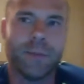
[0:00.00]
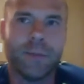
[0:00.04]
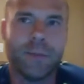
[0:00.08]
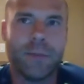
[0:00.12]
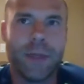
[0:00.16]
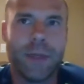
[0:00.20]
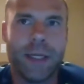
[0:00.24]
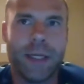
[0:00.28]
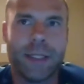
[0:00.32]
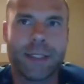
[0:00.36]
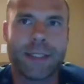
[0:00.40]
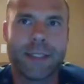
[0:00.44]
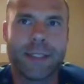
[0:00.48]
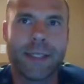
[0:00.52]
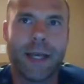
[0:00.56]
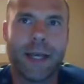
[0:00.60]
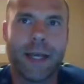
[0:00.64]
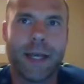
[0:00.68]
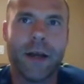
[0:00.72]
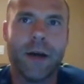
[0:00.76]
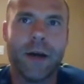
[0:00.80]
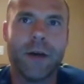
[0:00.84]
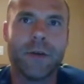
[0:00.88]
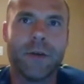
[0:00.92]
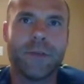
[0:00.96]

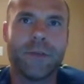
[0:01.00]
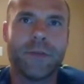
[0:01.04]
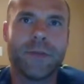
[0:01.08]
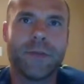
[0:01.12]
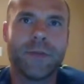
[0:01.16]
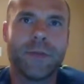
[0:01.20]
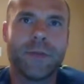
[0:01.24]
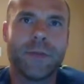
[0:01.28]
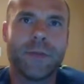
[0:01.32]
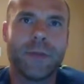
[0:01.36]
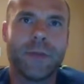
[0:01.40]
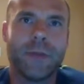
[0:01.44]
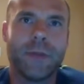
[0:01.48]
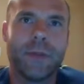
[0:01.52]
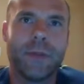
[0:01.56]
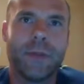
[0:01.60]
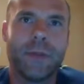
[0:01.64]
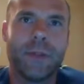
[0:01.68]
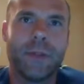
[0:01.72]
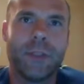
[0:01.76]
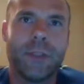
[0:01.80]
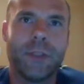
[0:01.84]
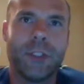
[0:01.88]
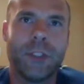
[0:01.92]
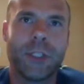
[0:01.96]
Instead of
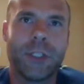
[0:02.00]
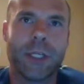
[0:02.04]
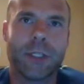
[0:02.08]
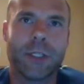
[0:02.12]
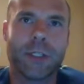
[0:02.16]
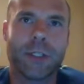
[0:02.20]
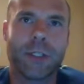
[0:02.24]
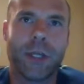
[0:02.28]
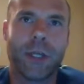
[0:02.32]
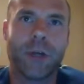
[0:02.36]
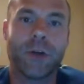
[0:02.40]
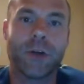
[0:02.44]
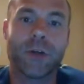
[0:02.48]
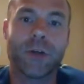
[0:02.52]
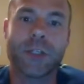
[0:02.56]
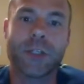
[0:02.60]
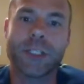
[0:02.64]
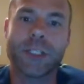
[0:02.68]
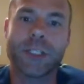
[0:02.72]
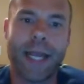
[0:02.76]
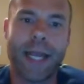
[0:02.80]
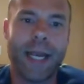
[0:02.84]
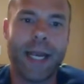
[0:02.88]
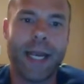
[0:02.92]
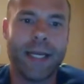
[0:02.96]
just
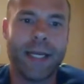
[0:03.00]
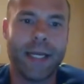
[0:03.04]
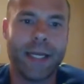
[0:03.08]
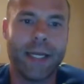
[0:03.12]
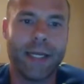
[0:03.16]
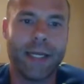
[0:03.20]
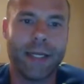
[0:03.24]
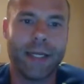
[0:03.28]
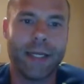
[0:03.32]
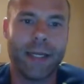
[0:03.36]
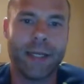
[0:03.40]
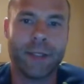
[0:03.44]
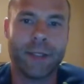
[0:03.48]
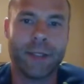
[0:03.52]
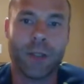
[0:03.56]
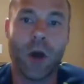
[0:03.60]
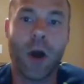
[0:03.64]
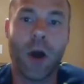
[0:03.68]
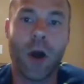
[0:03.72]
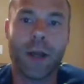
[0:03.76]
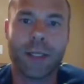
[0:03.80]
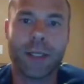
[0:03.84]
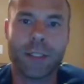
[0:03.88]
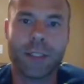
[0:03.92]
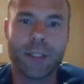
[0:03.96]
understanding and
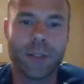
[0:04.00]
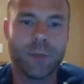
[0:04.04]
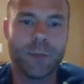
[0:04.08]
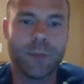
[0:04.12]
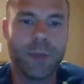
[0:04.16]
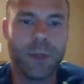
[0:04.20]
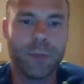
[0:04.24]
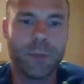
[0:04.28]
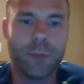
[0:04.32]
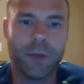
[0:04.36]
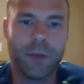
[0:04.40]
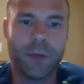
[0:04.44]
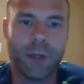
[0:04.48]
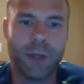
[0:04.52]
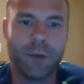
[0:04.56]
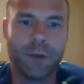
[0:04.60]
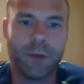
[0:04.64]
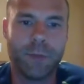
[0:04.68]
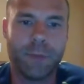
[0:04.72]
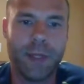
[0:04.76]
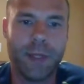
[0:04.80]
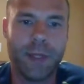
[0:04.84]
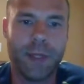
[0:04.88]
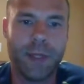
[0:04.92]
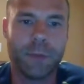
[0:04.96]
talking to the people that have
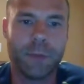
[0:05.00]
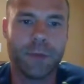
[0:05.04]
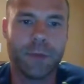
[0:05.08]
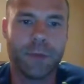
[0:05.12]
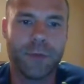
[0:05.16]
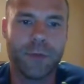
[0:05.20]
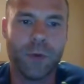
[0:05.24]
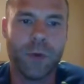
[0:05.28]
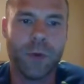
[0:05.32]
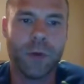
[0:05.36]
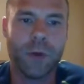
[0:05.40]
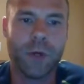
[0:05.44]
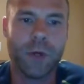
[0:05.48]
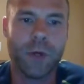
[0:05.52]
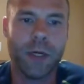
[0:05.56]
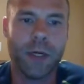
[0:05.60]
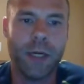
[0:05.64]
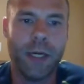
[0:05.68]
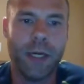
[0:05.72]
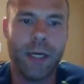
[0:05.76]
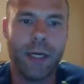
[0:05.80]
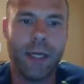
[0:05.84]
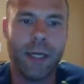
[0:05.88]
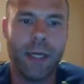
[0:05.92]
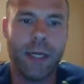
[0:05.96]
been there before
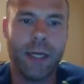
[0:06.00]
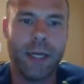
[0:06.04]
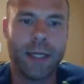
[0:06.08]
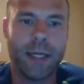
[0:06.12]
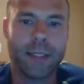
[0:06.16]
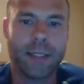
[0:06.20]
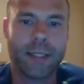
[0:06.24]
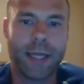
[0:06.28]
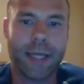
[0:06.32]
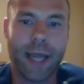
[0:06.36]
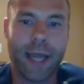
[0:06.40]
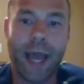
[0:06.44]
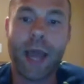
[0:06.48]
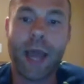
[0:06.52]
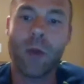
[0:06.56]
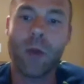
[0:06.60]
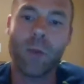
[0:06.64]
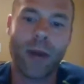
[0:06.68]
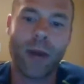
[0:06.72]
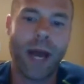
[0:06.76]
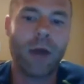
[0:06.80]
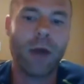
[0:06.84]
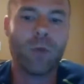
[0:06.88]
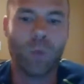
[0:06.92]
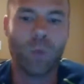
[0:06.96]
and say, hey,
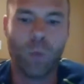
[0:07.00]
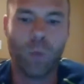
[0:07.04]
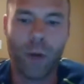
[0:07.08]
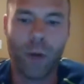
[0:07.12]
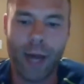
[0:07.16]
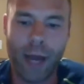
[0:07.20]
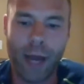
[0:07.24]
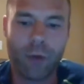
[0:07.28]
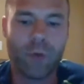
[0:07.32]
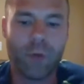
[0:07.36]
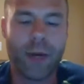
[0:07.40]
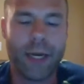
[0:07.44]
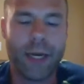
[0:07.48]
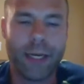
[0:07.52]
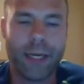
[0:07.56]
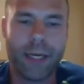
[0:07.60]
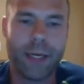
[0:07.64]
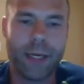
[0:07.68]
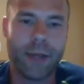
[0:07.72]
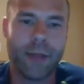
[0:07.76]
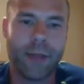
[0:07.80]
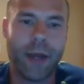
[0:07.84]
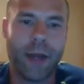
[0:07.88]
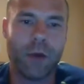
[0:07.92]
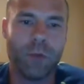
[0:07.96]
when I ran
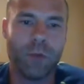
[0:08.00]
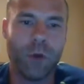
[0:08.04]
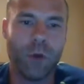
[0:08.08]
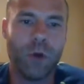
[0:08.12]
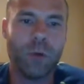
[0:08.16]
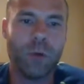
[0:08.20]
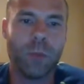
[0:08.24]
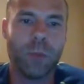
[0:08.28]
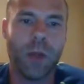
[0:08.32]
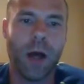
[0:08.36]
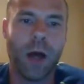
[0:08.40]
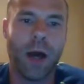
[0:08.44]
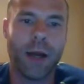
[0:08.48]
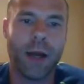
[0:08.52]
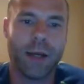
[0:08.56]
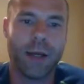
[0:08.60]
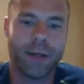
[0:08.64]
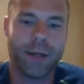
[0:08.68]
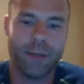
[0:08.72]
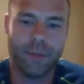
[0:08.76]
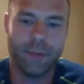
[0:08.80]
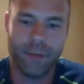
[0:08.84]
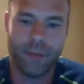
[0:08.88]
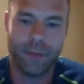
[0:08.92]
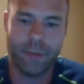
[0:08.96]
into that roadblock,
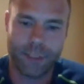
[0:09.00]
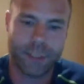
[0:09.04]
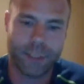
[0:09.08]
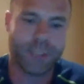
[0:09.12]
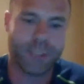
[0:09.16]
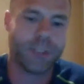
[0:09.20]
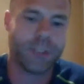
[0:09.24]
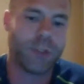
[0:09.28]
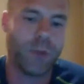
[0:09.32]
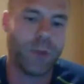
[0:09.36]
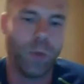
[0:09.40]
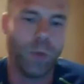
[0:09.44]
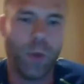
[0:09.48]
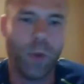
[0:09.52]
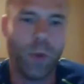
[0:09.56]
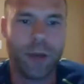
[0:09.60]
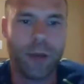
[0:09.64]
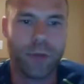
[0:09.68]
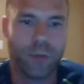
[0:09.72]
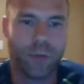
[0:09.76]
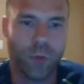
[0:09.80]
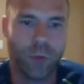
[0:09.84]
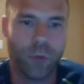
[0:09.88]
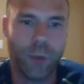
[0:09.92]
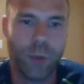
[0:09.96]
this is the way
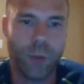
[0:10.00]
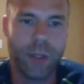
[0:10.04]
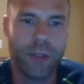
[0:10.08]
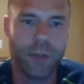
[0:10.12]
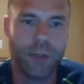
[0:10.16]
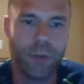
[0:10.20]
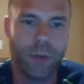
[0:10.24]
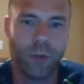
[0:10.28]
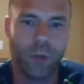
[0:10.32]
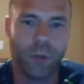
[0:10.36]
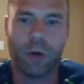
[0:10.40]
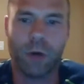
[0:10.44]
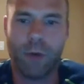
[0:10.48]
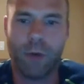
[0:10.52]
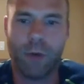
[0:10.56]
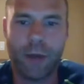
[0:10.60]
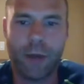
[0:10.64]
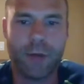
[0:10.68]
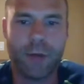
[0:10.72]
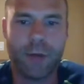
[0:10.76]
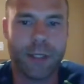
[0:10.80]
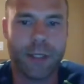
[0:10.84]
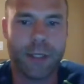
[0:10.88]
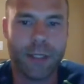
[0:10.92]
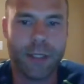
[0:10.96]
through it or around it,